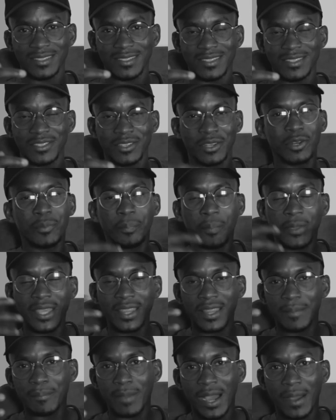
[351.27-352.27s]
You're not picking
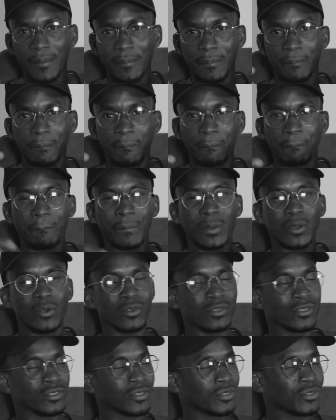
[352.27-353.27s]
them up
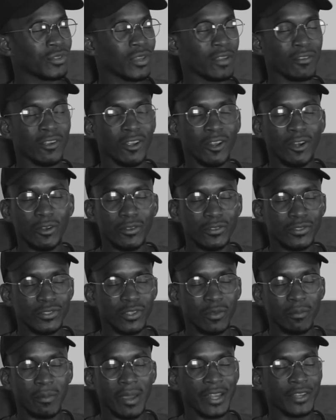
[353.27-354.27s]
because you have closed
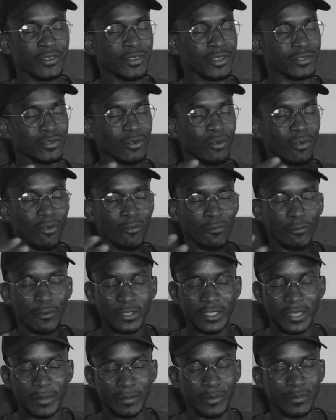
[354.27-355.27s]
your mind, you're so
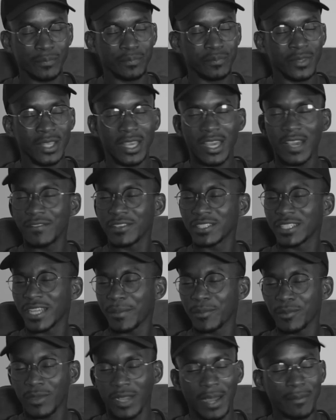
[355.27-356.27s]
comfortable. Every
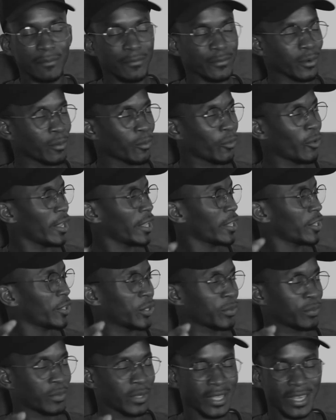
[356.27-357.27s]
time you come from work,
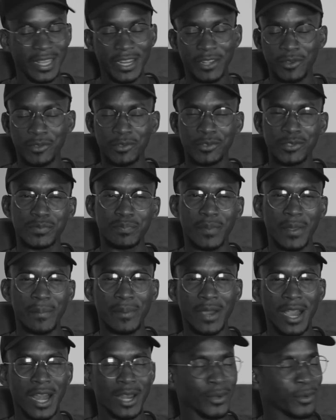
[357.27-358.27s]
you carry your
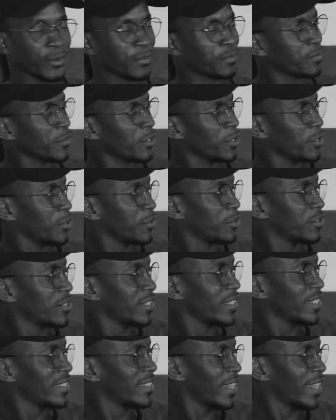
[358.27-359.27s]
newspaper along, you
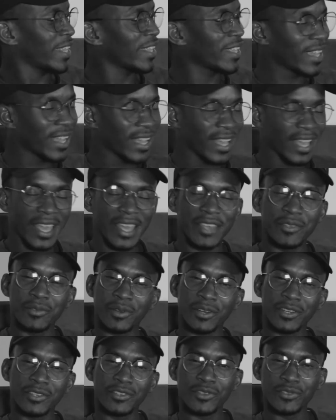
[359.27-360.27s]
sit here, you
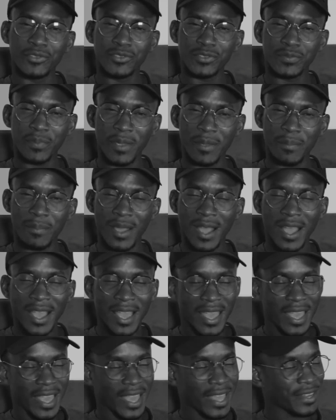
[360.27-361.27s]
read your newspaper,
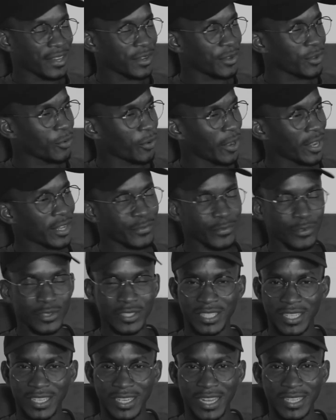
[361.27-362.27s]
and then you wait for
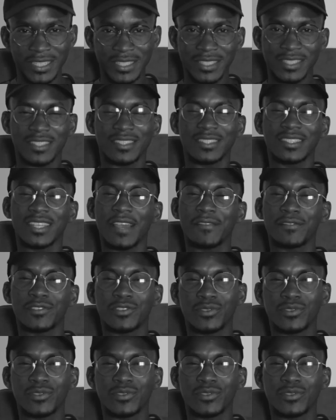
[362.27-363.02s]
dinner served